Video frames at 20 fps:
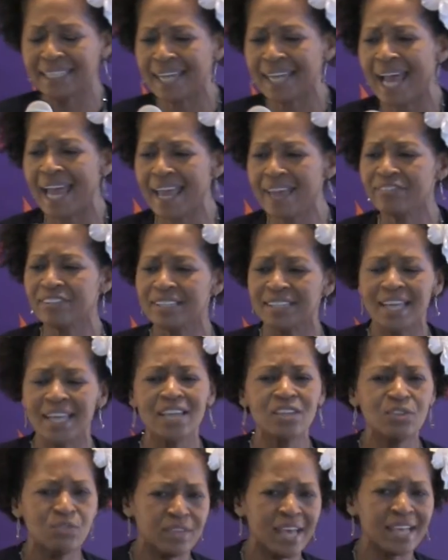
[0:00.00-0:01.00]
Did I ever
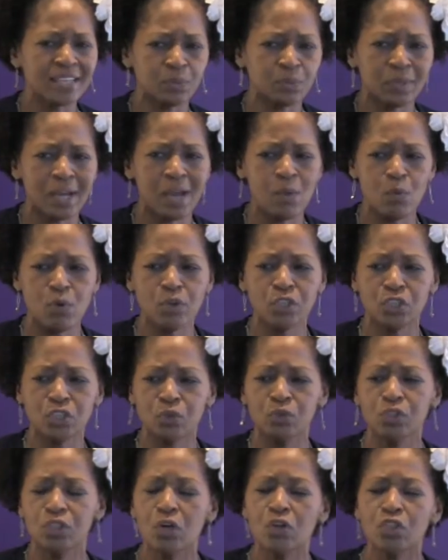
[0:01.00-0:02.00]
tell you that's where I wanted
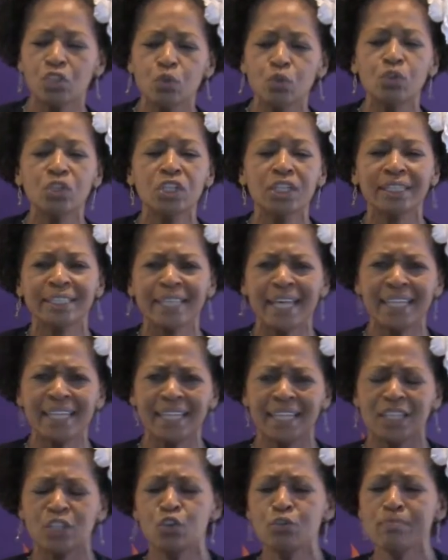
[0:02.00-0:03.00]
you to go? You looked at
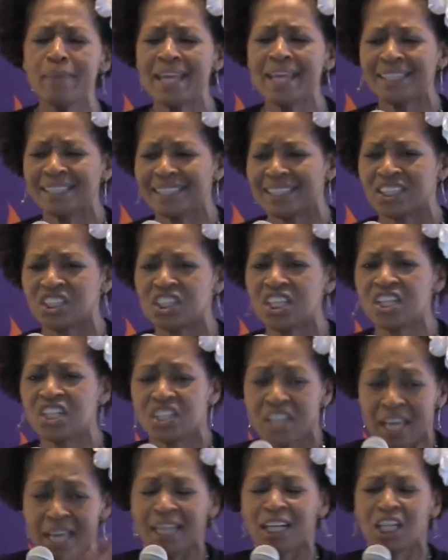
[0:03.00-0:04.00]
it and you made a
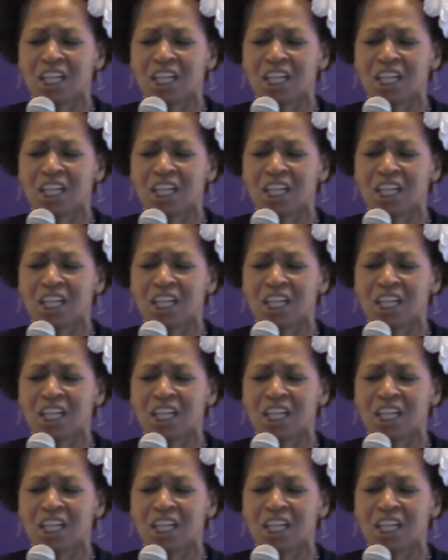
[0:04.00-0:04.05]
decision